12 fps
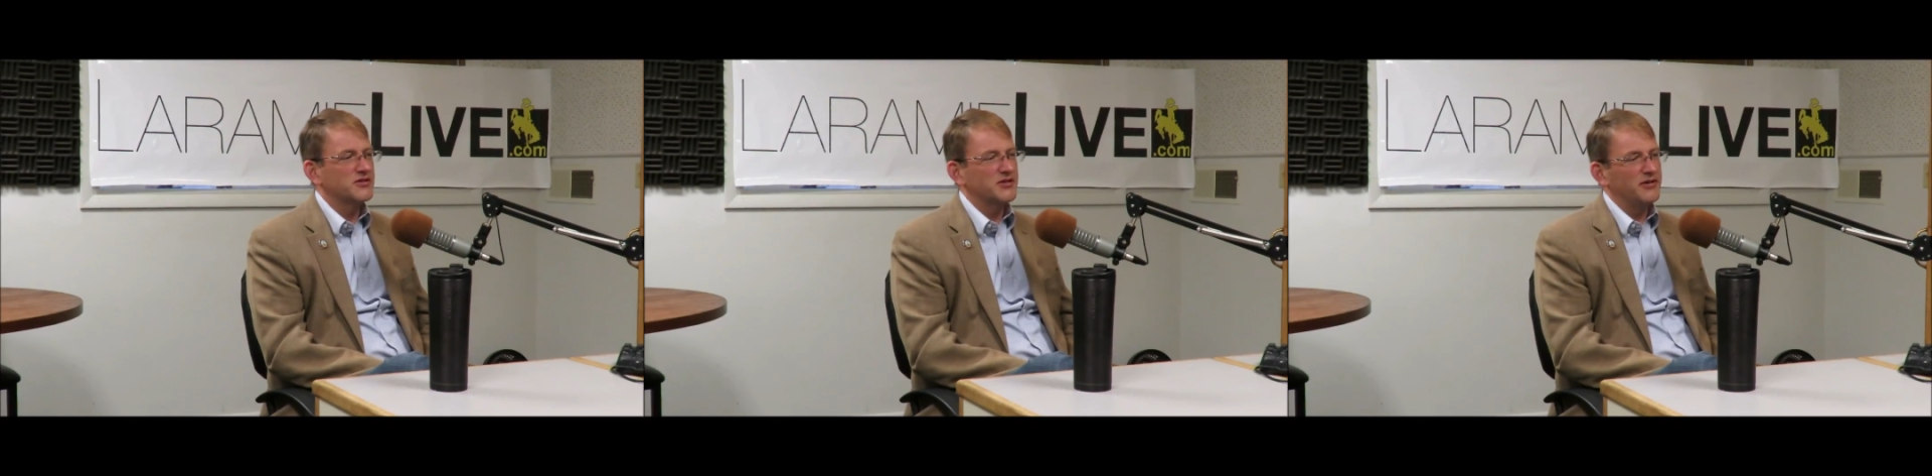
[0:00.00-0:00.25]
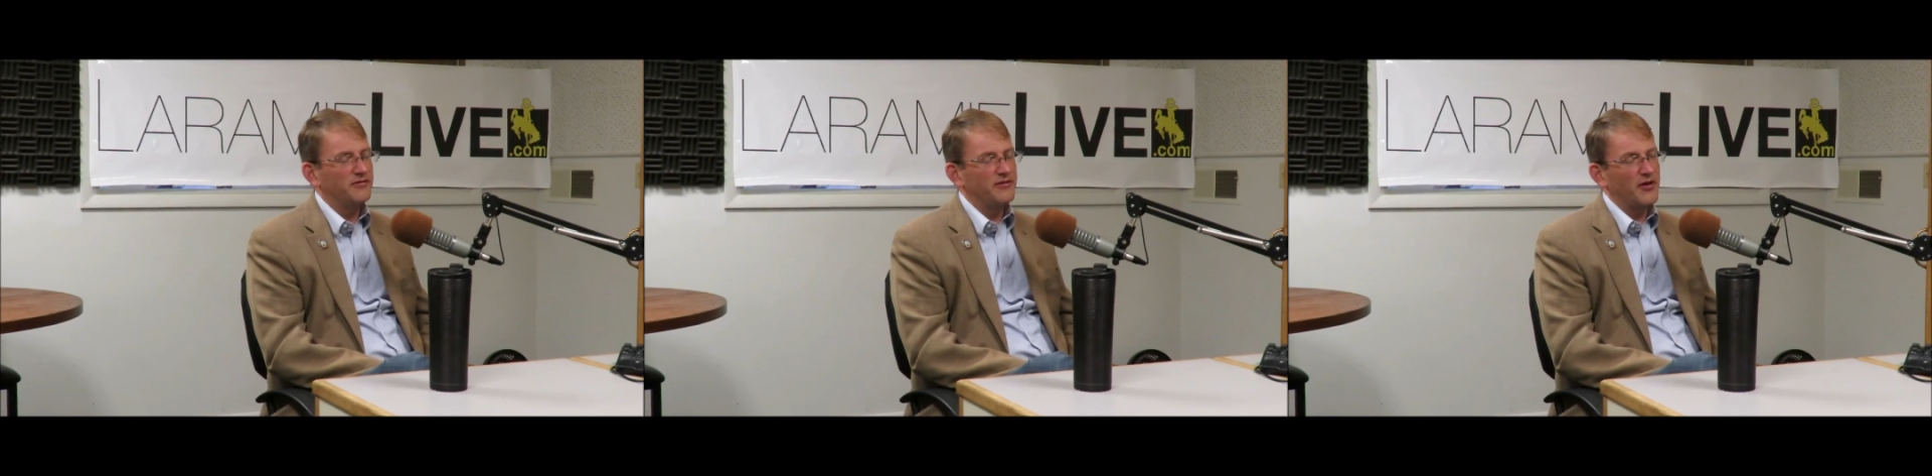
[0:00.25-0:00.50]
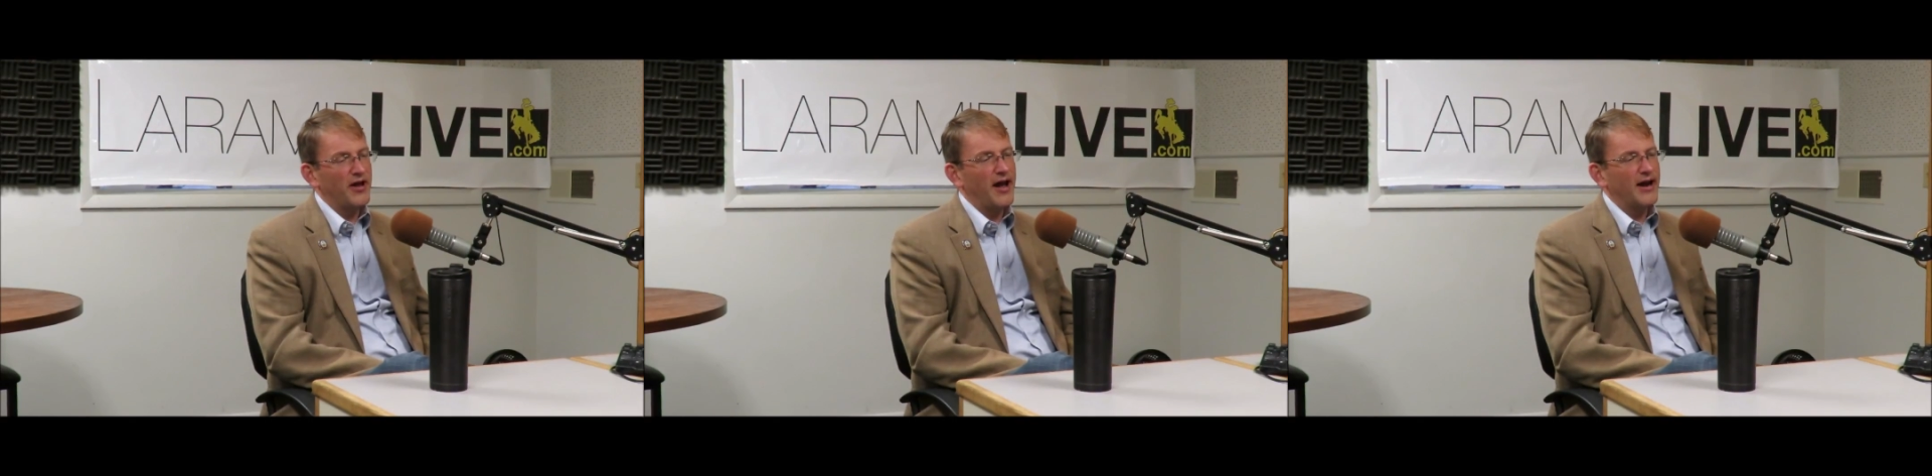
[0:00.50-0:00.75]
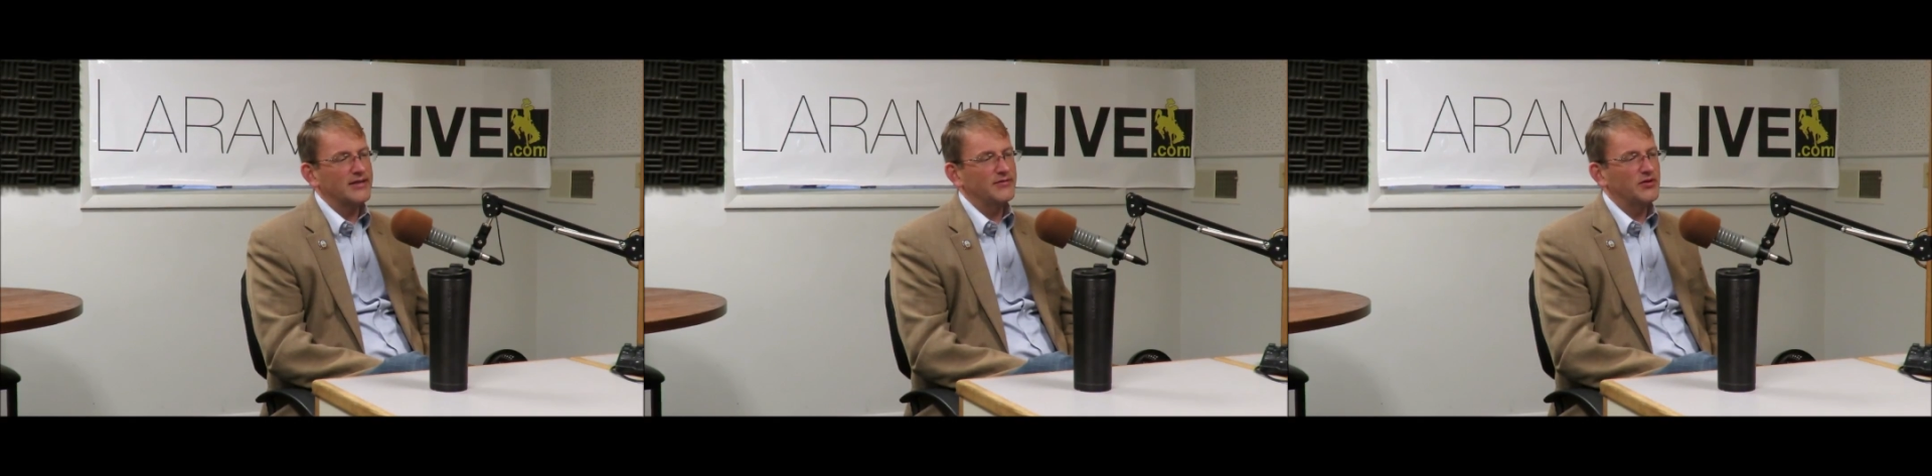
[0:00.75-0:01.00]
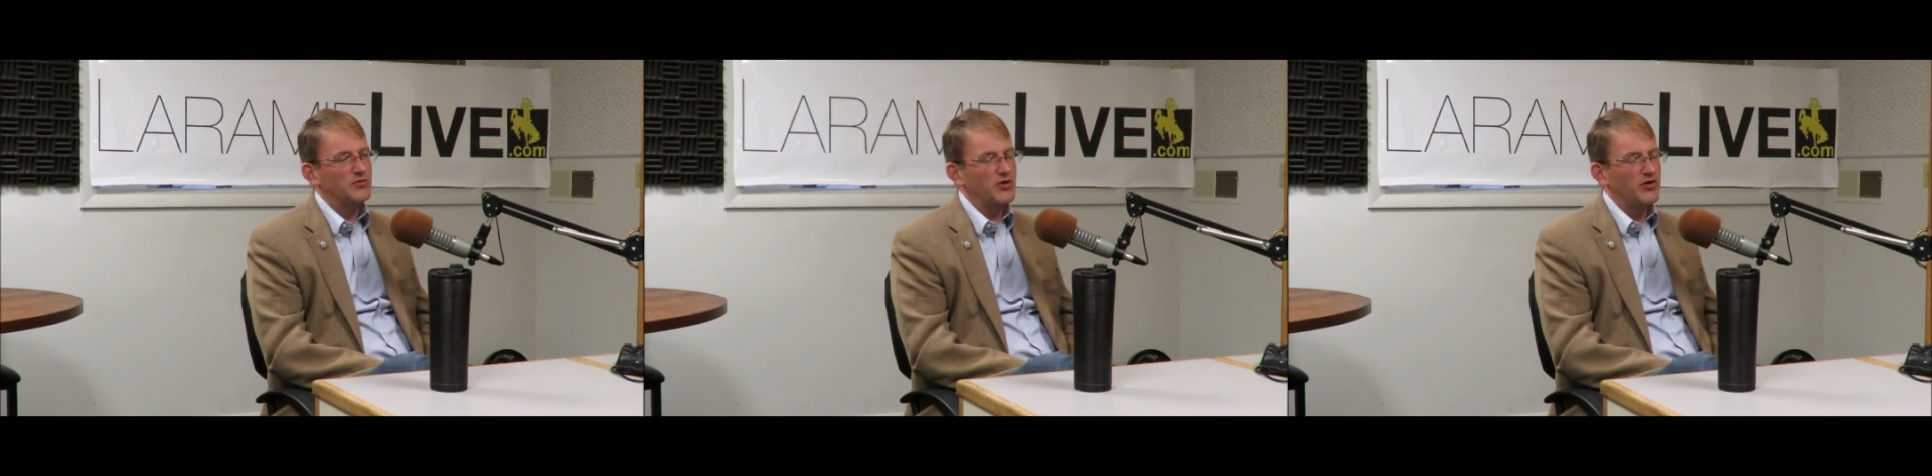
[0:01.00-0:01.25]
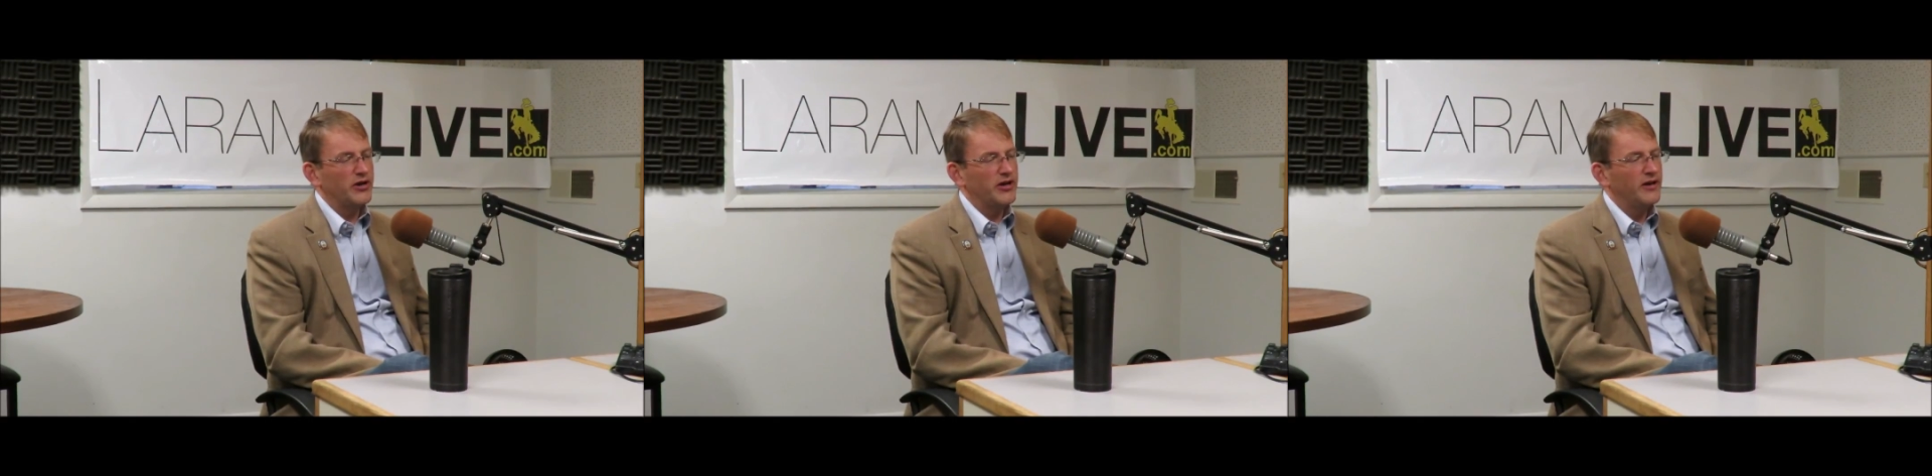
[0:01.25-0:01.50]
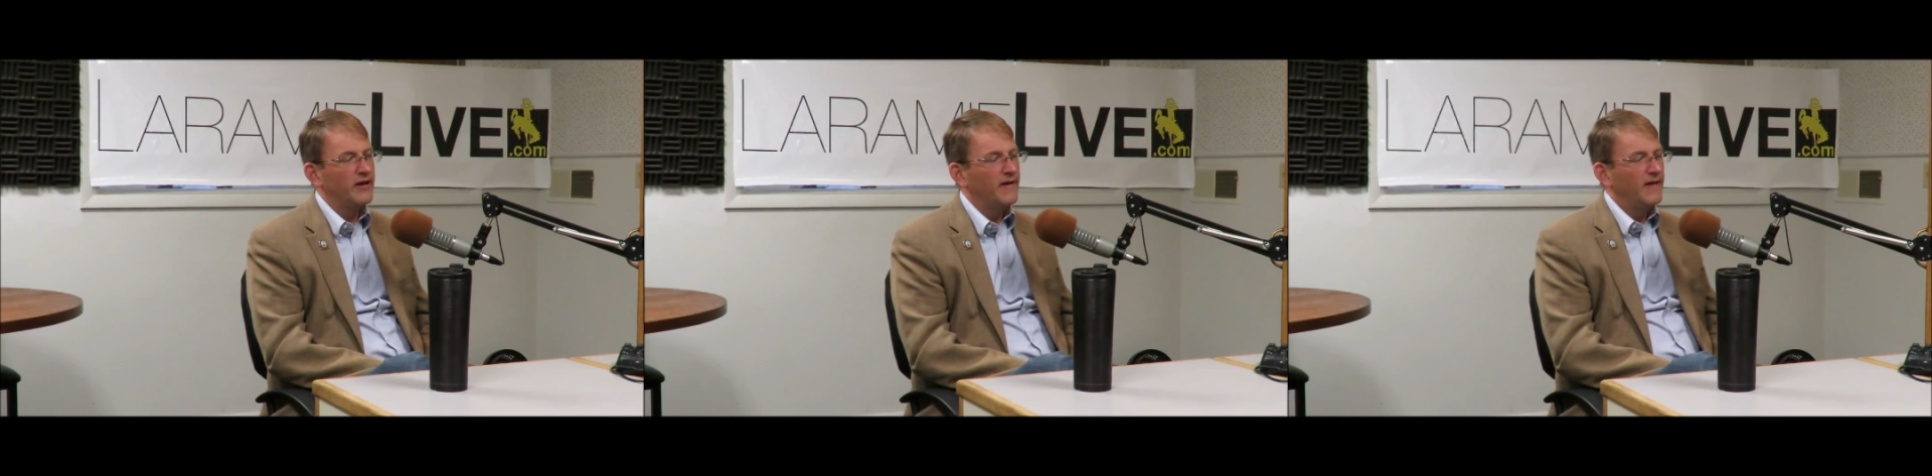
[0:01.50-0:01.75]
It's a very active community,